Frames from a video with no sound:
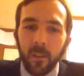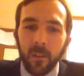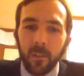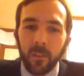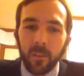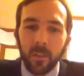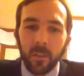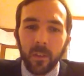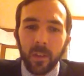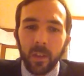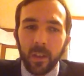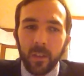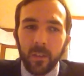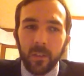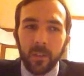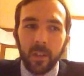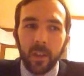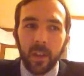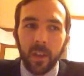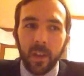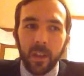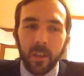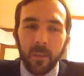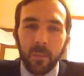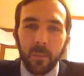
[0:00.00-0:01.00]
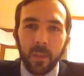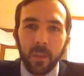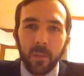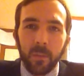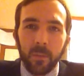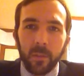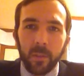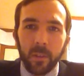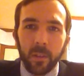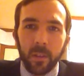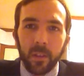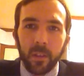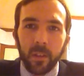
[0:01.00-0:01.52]
So he actually had
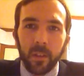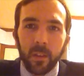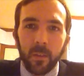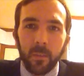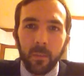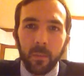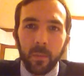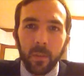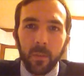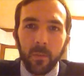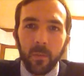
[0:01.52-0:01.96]
people get up